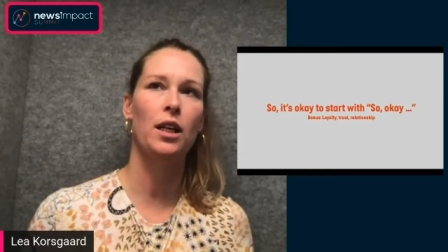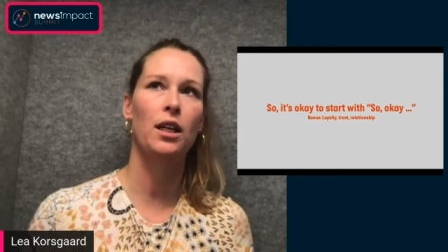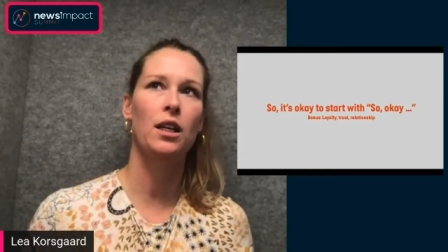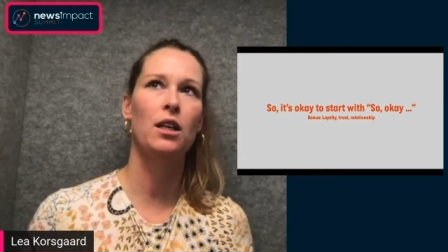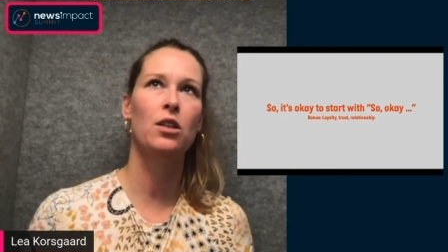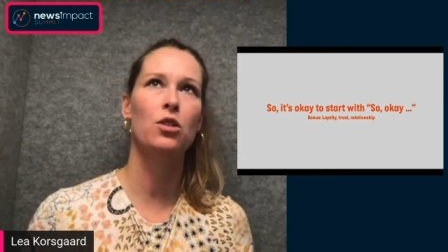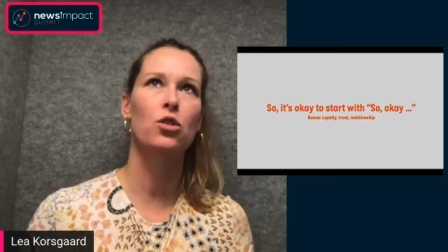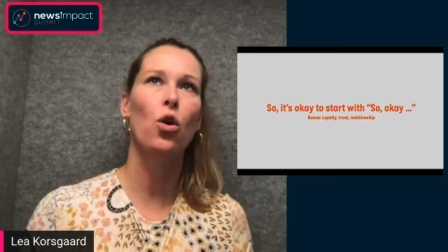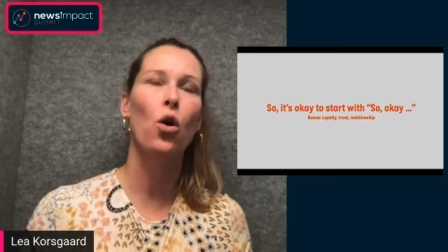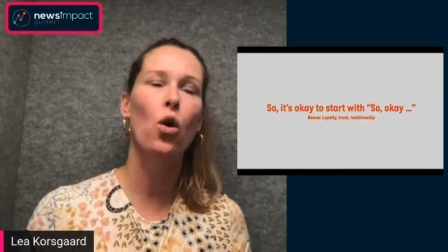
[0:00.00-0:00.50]
It
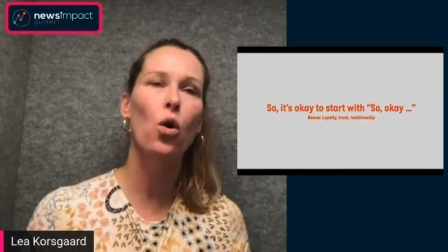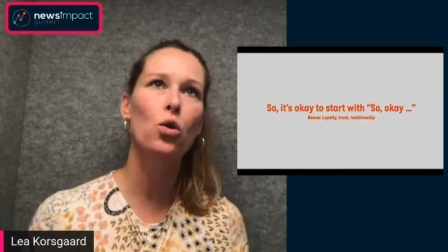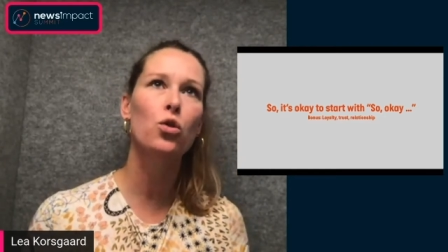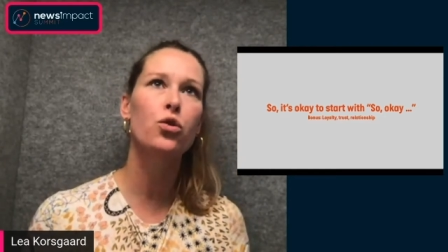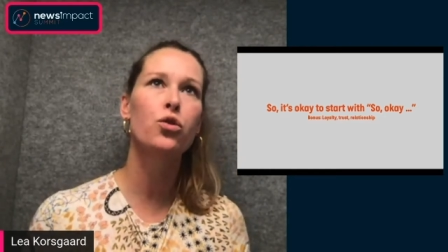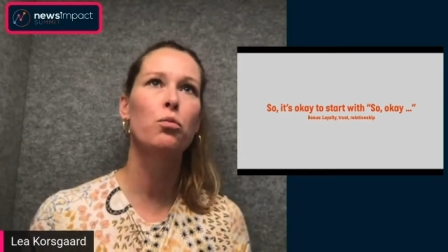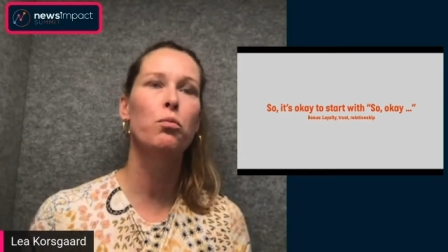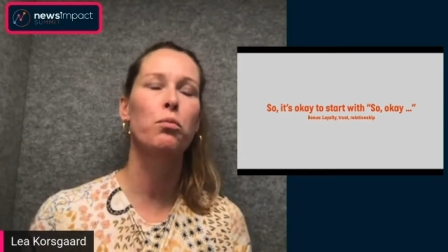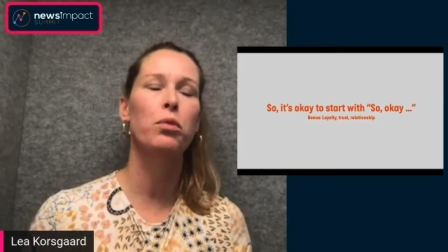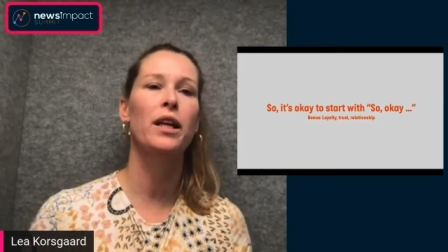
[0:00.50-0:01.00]
has
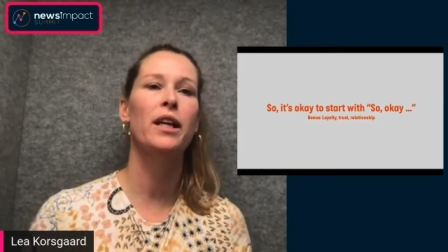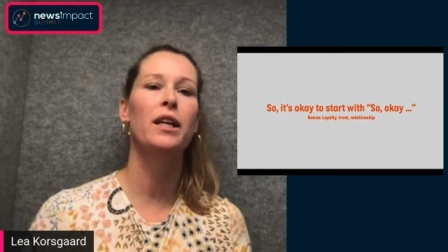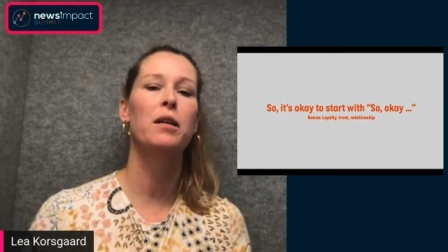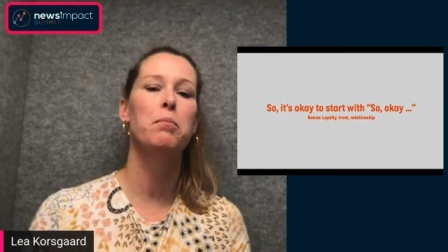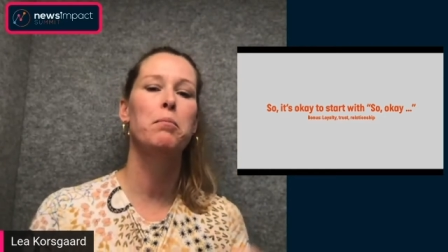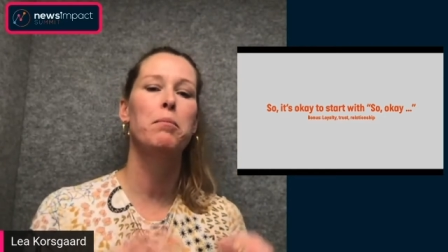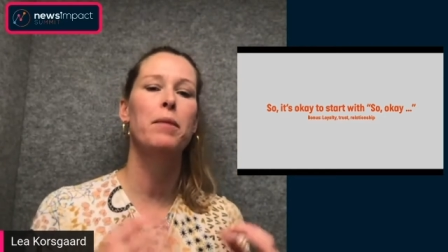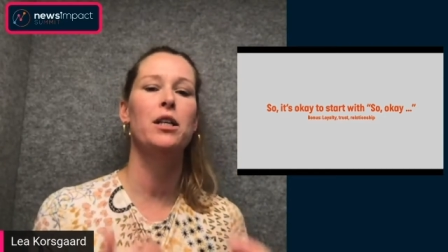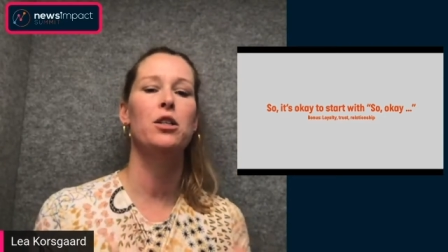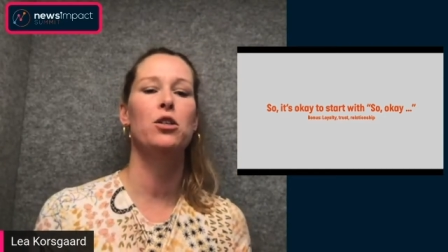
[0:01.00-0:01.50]
also played a
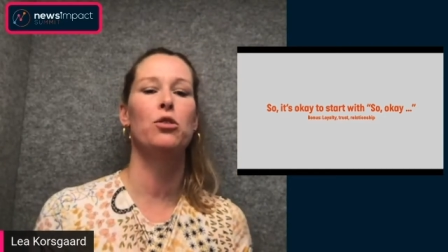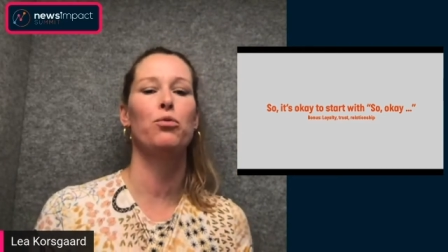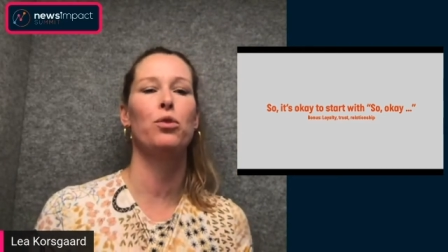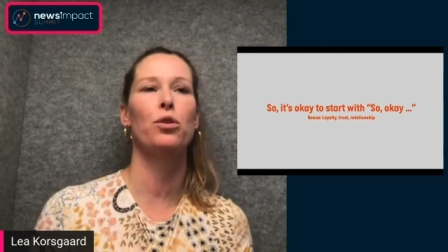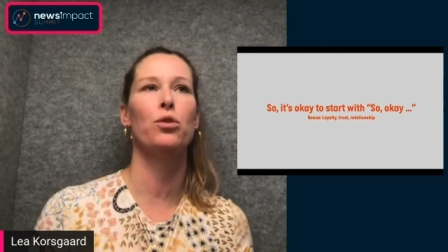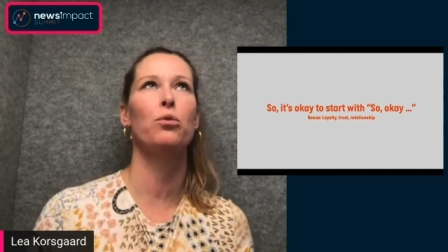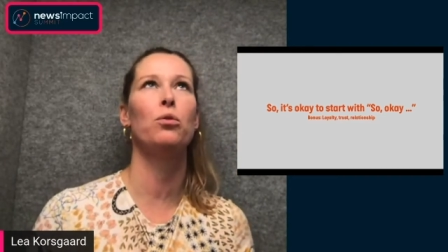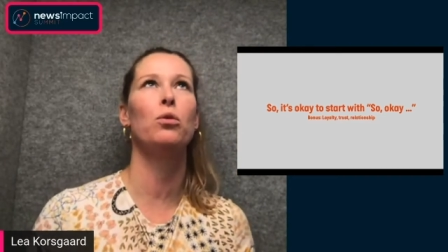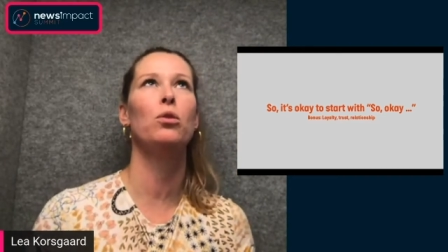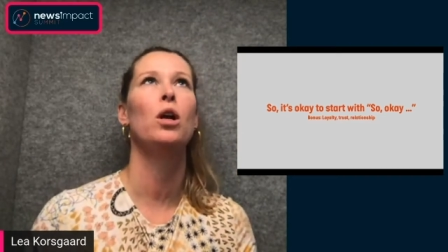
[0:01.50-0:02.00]
major
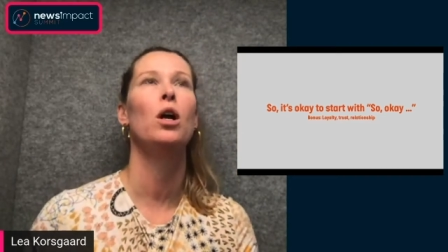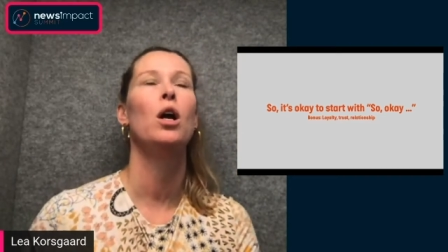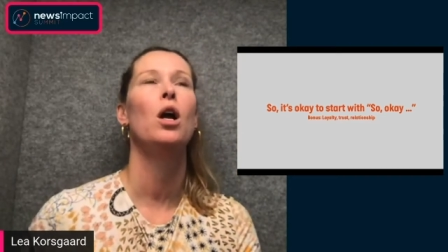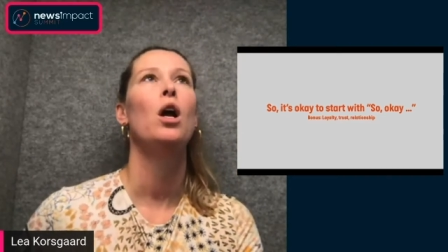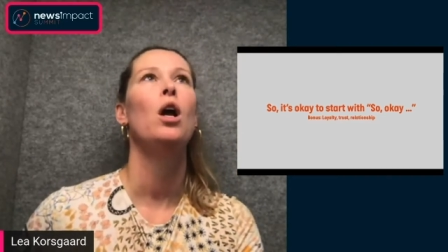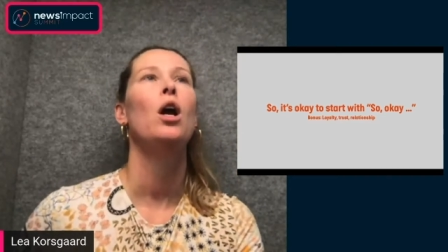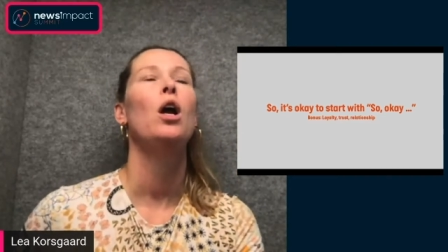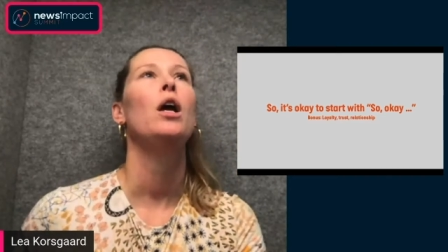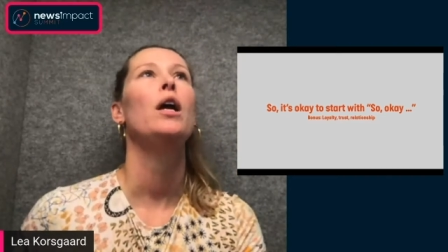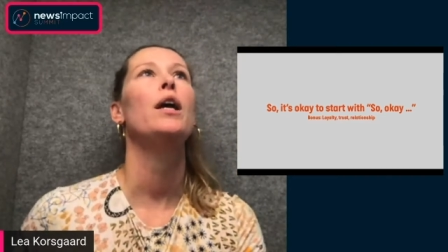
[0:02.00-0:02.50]
role
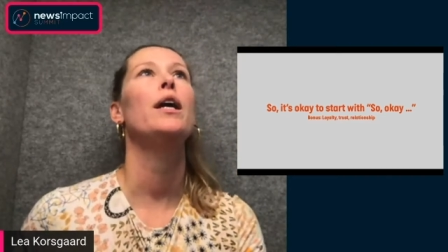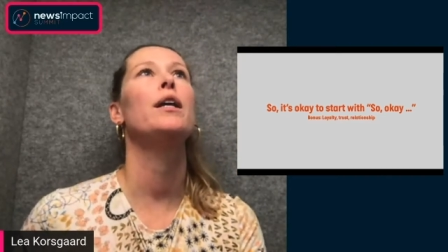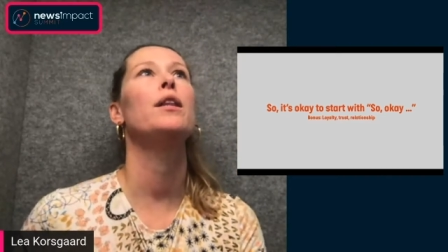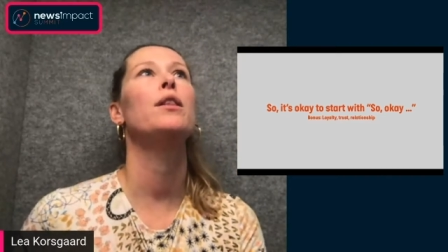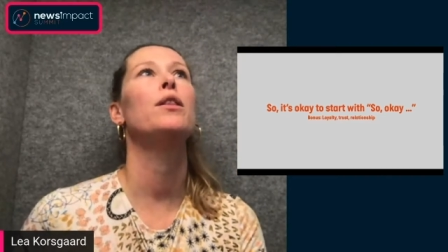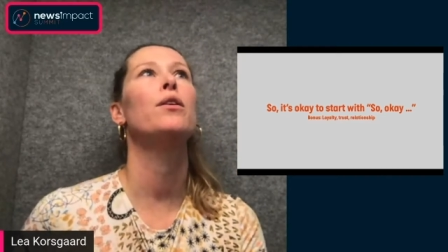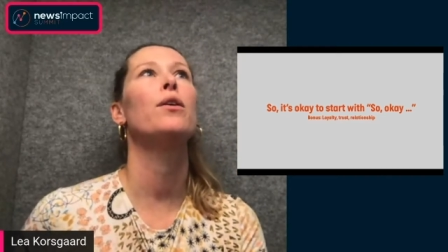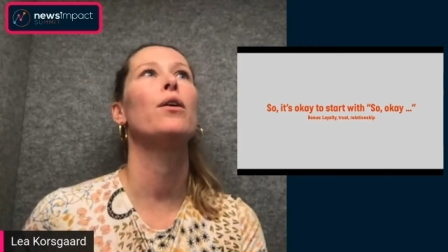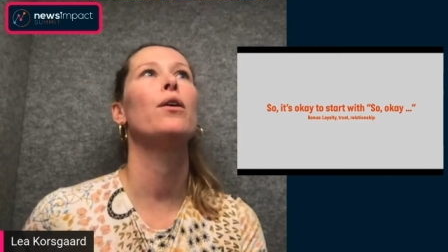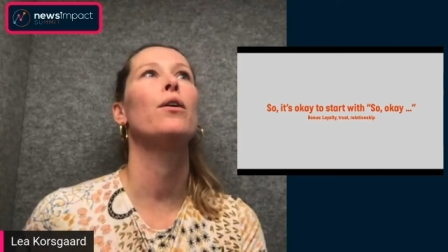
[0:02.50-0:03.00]
in
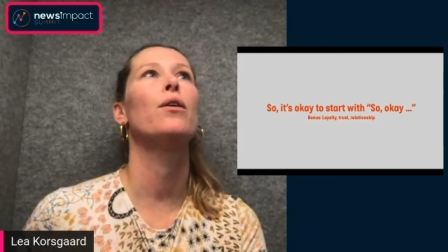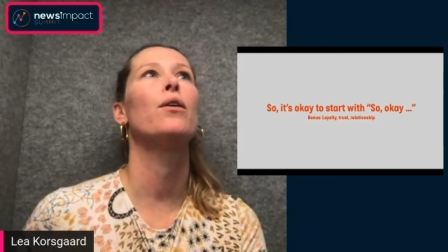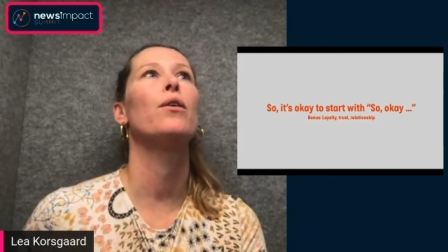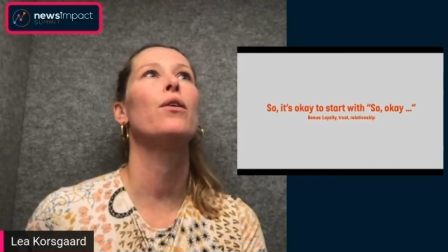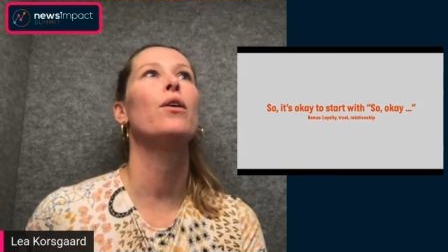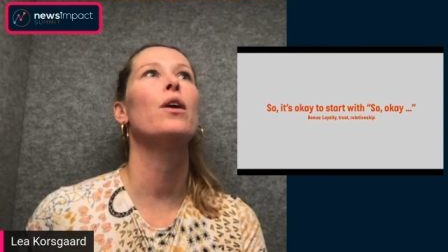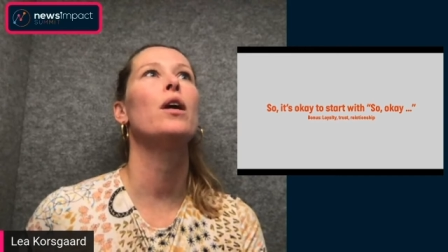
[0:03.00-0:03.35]
the